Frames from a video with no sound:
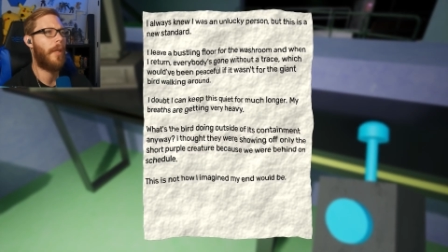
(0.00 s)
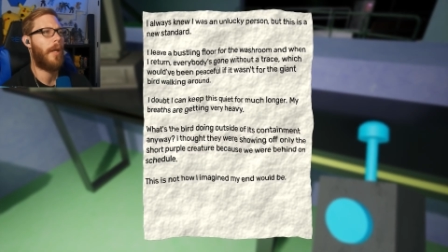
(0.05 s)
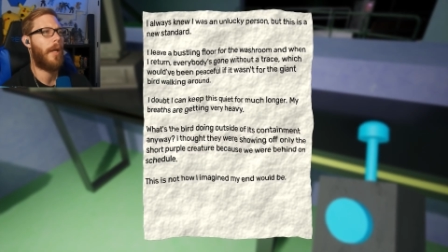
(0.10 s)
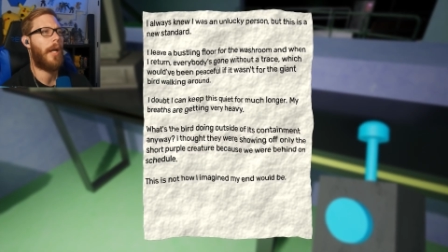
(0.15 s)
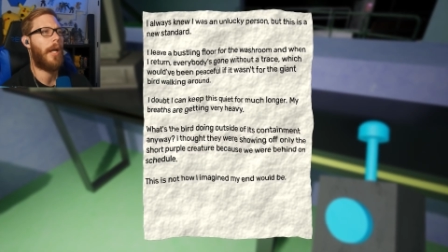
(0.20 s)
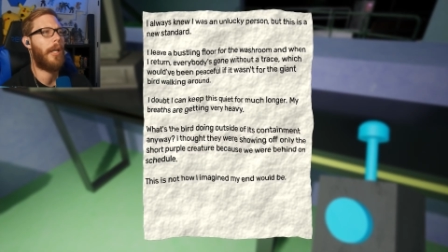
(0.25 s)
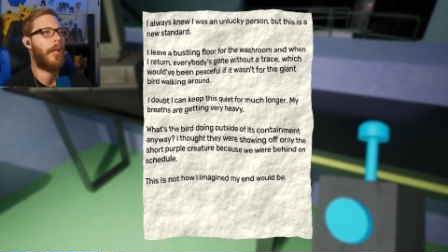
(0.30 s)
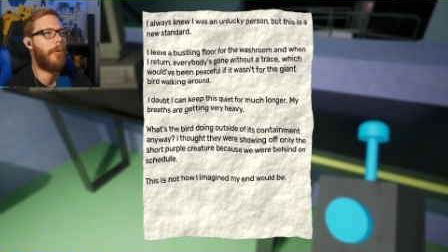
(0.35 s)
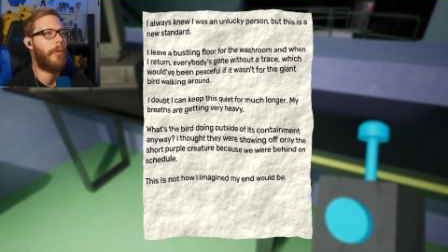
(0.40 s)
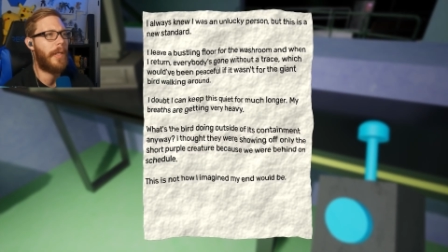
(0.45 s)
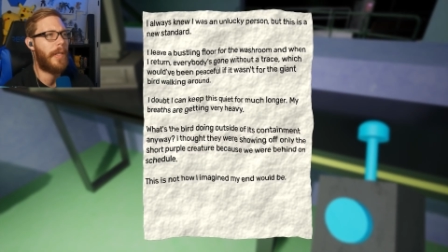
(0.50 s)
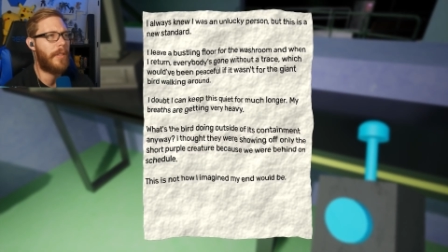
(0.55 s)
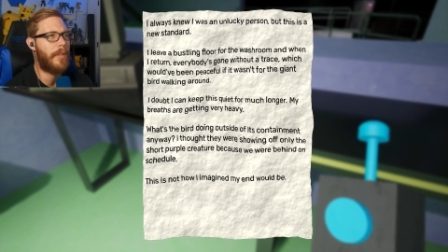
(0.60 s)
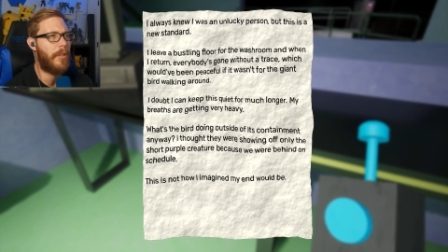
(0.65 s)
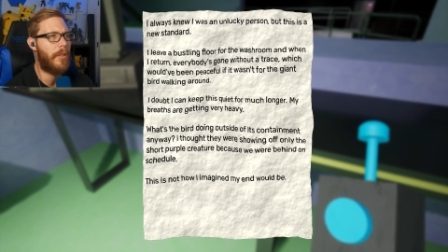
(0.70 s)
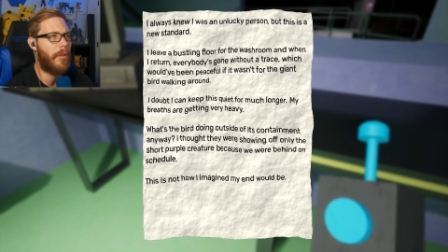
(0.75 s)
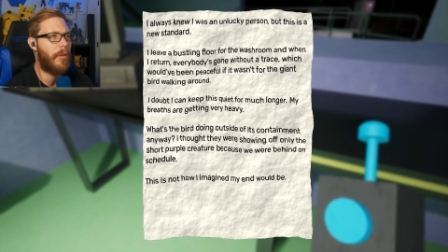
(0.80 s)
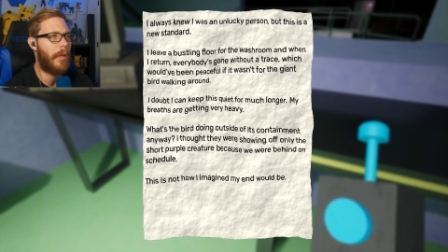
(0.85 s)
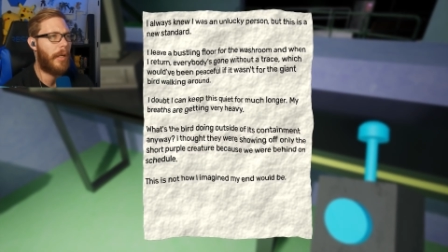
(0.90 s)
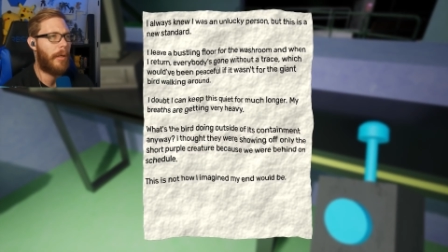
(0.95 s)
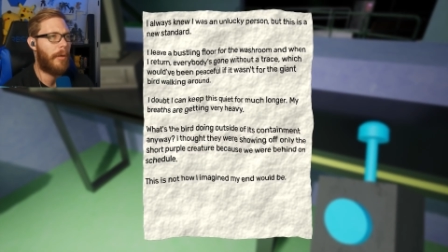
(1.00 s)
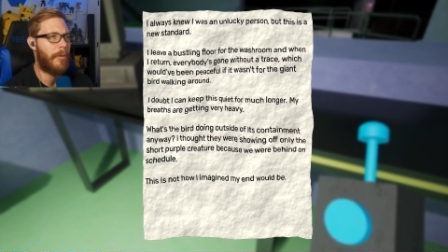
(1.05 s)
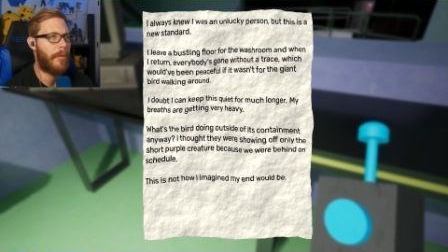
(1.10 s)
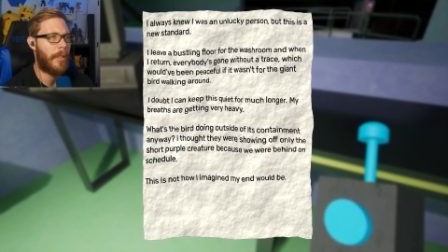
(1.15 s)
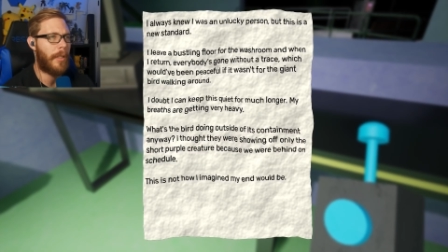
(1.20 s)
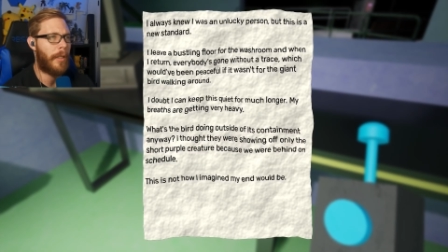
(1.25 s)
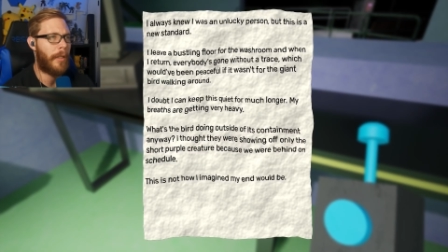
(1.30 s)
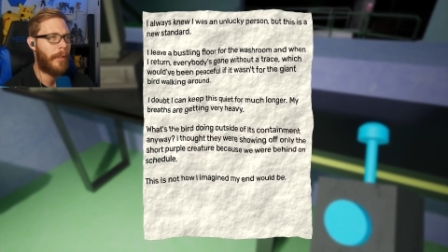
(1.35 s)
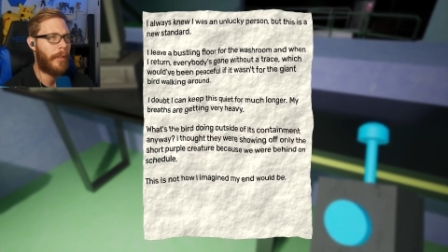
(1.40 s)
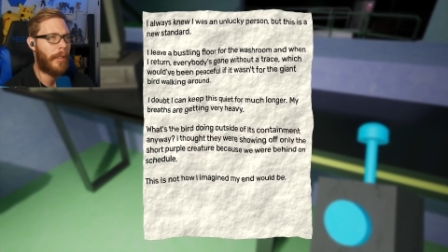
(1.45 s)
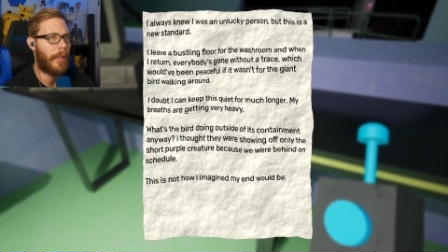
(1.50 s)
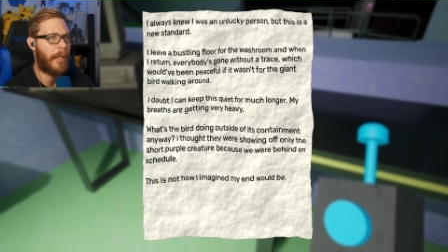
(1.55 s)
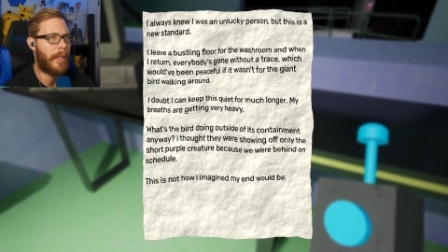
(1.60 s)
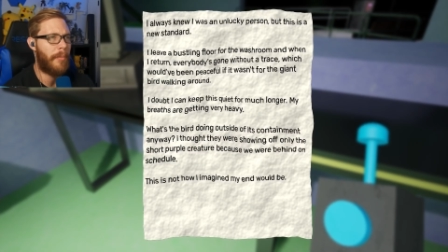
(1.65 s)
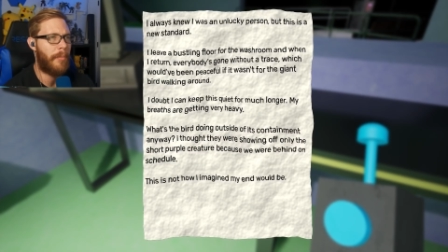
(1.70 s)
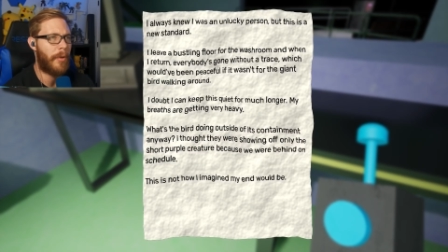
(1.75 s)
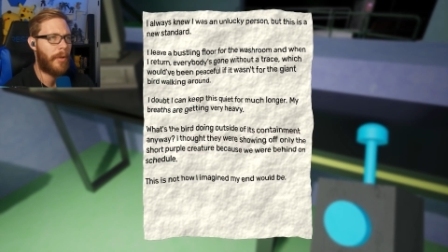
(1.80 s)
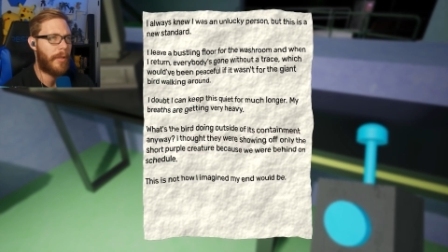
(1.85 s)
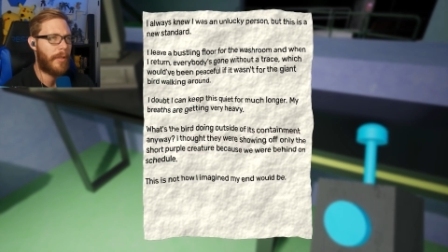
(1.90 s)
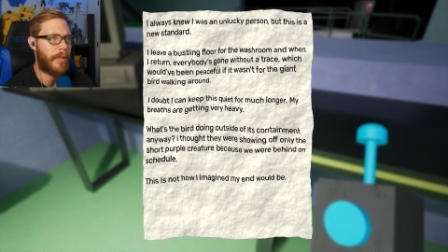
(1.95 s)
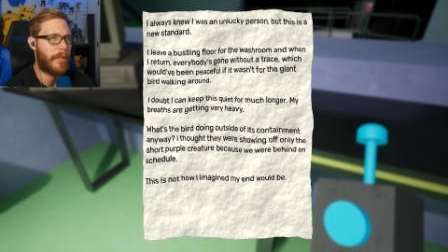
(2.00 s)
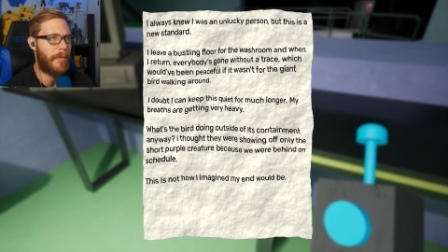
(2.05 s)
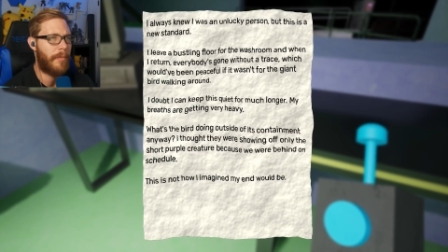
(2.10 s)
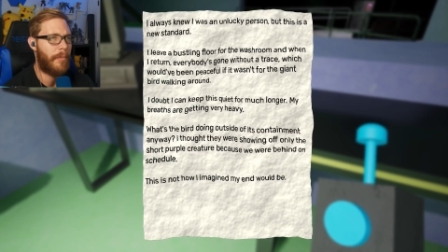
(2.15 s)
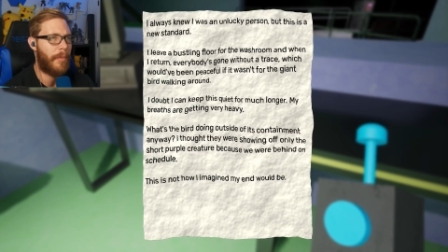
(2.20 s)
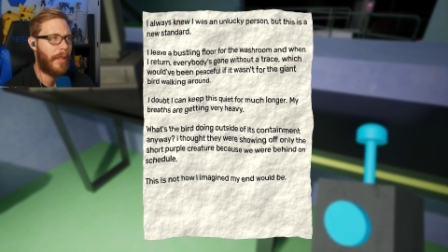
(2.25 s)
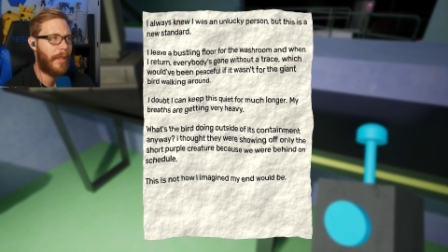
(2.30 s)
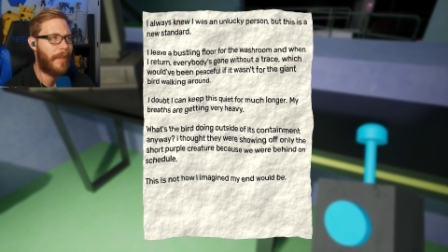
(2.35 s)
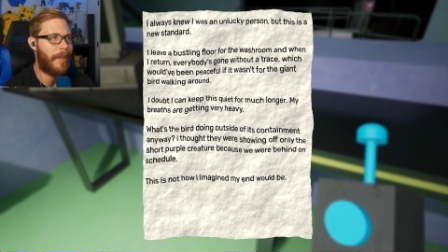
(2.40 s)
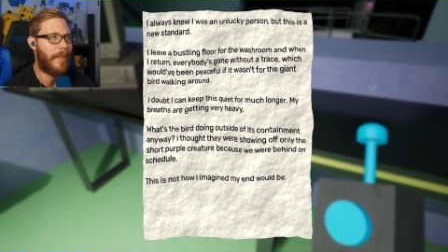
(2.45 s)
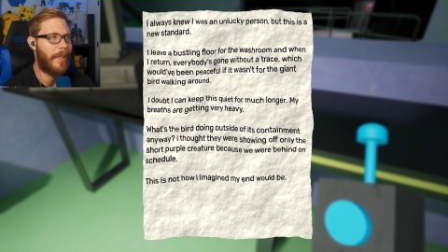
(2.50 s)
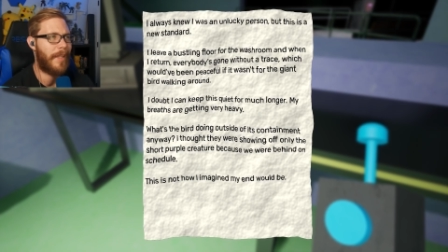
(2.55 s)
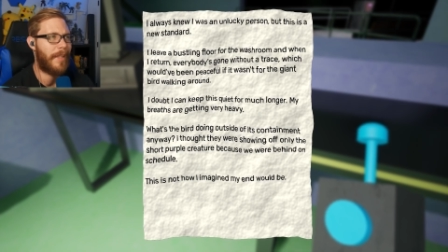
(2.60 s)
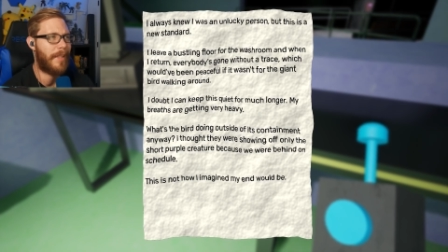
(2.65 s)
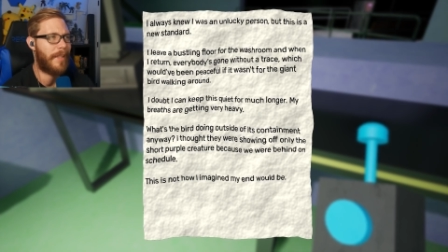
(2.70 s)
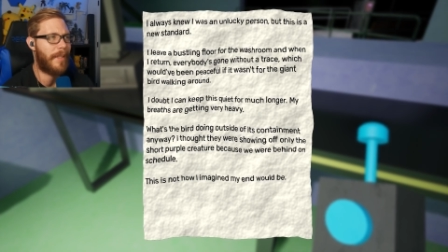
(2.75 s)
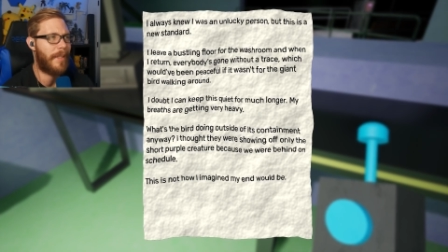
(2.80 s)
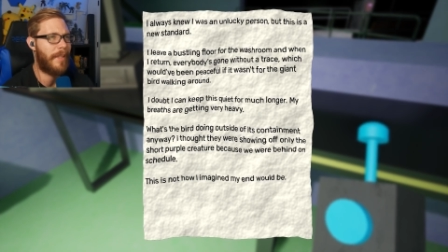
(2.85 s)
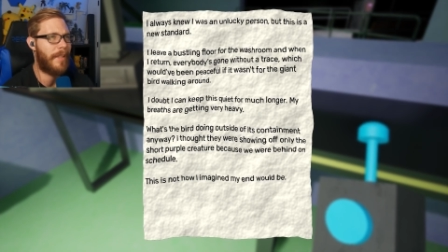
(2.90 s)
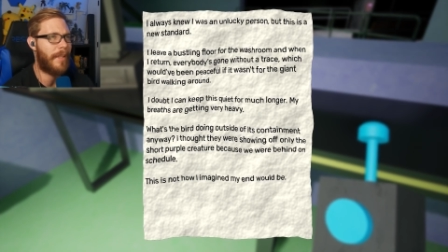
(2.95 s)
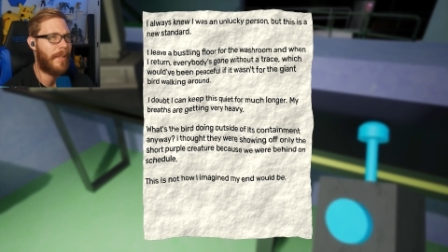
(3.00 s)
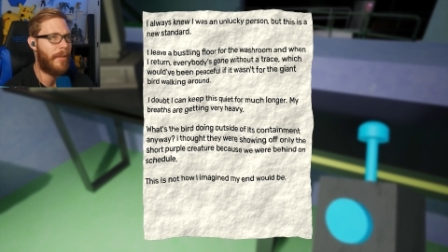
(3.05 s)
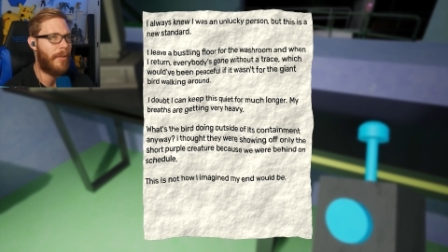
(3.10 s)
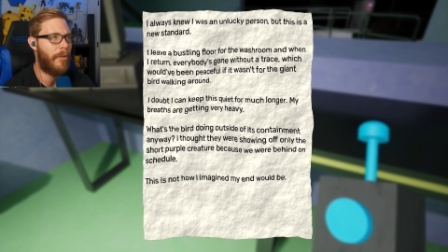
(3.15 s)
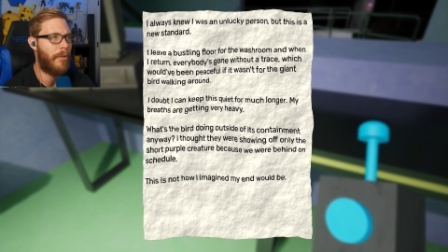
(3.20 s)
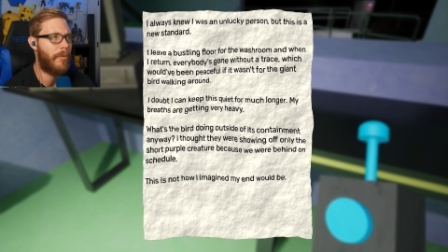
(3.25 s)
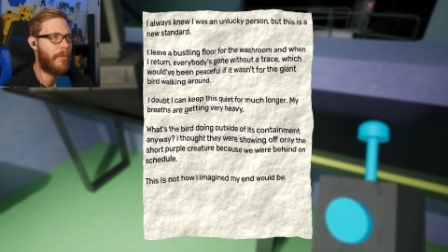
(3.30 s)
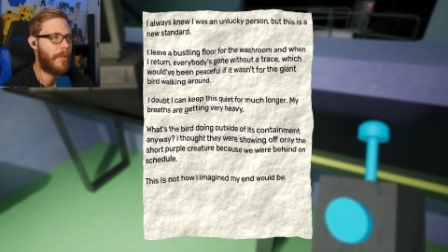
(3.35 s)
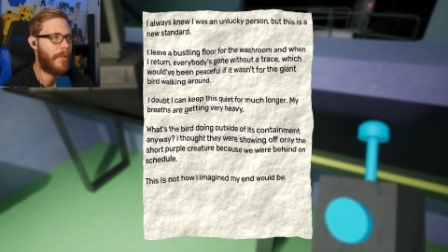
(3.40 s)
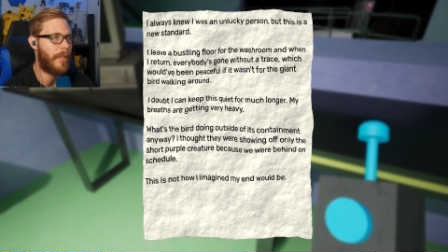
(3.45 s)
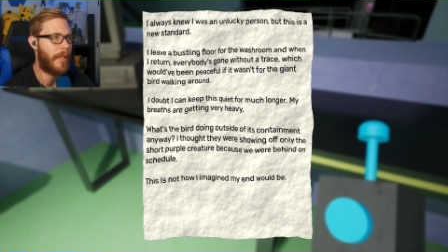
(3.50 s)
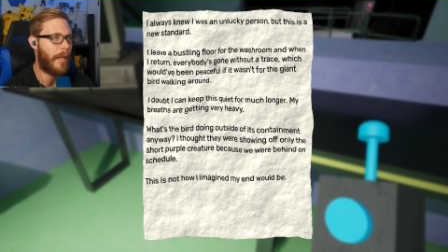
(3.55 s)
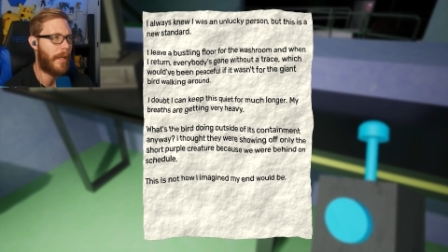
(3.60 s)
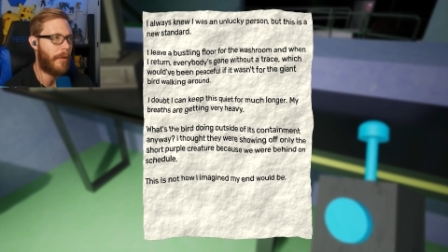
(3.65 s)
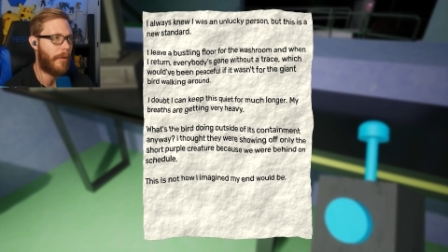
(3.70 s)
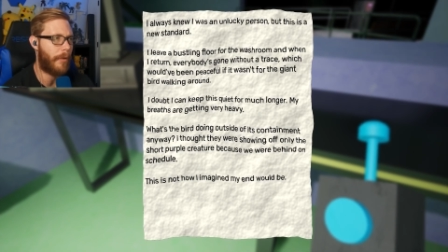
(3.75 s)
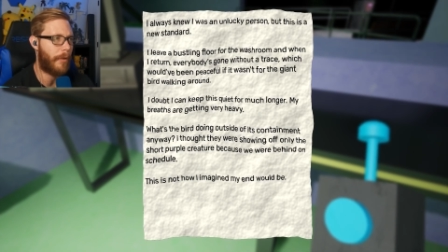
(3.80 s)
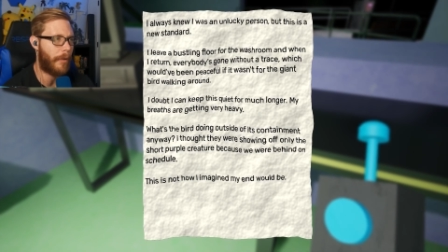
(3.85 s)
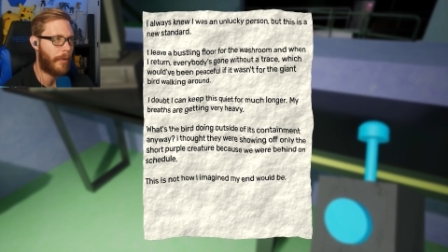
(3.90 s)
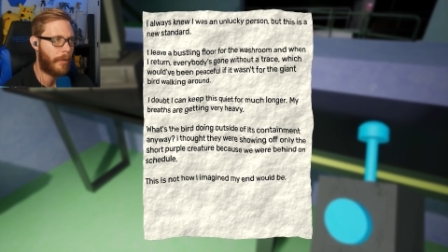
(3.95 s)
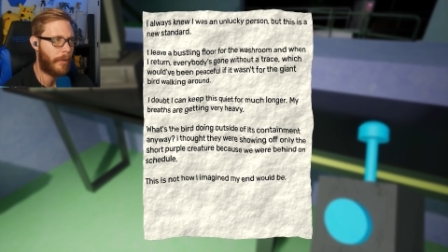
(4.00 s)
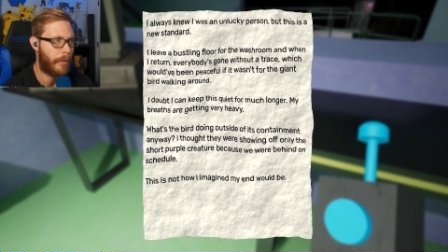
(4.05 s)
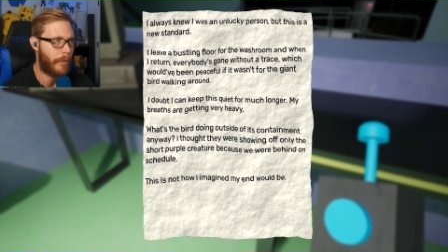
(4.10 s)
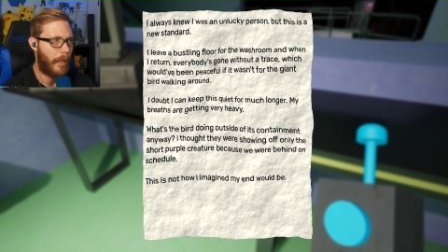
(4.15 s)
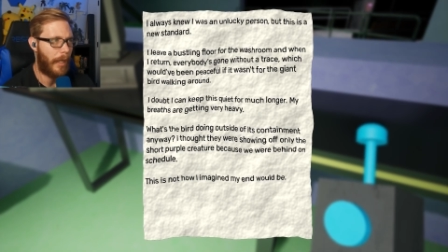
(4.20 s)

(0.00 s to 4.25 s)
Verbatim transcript: I always knew I was an unlucky person, but this is a new standard.